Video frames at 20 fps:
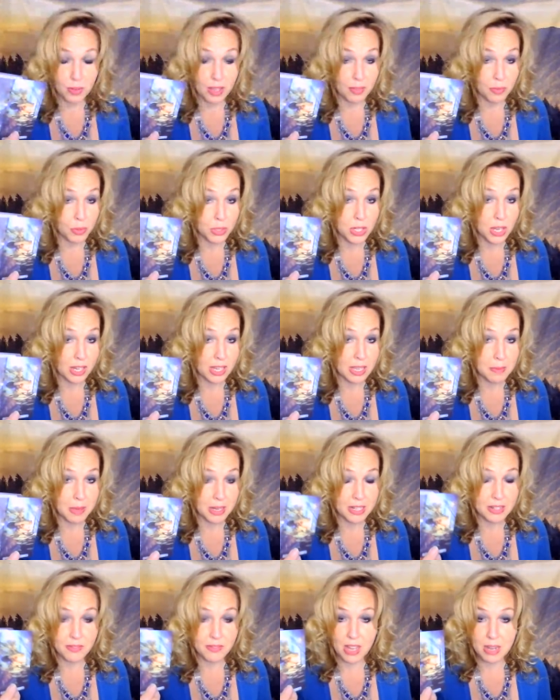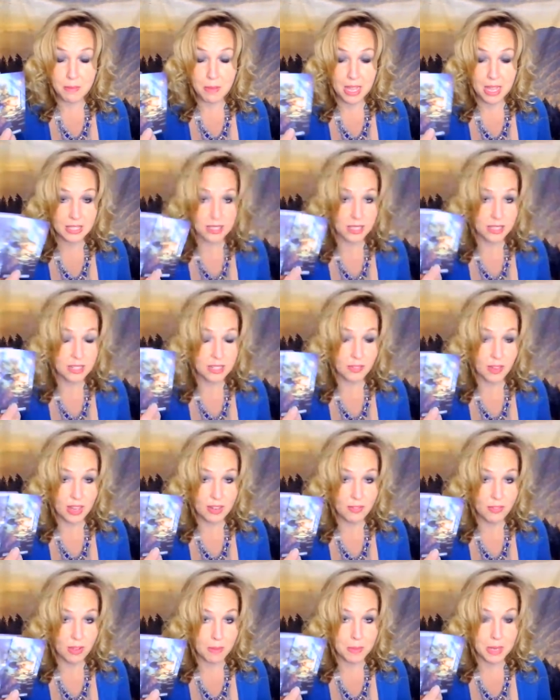if we're talking about a divine masculine
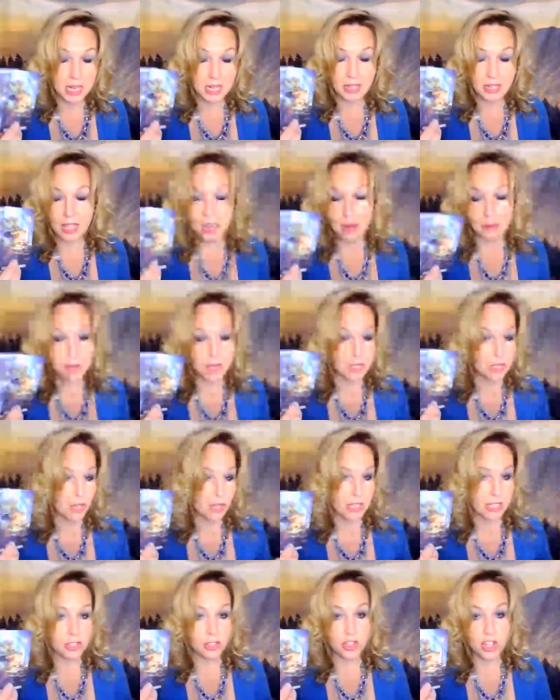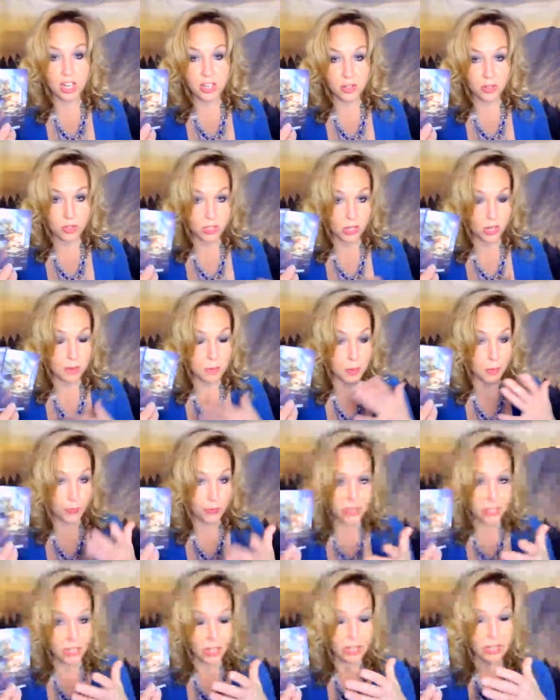divine feminine and i'm not talking genders here i'm
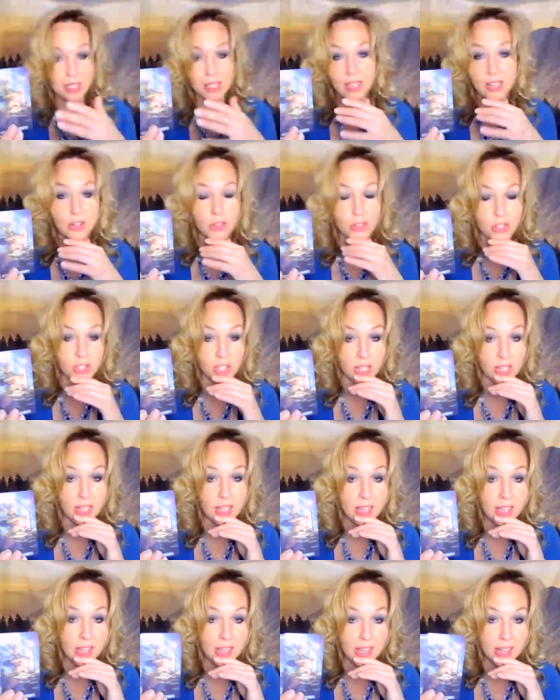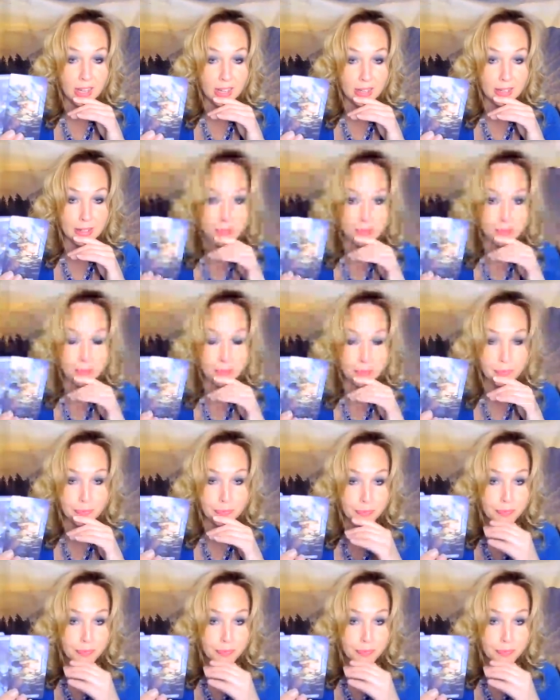only talking energy um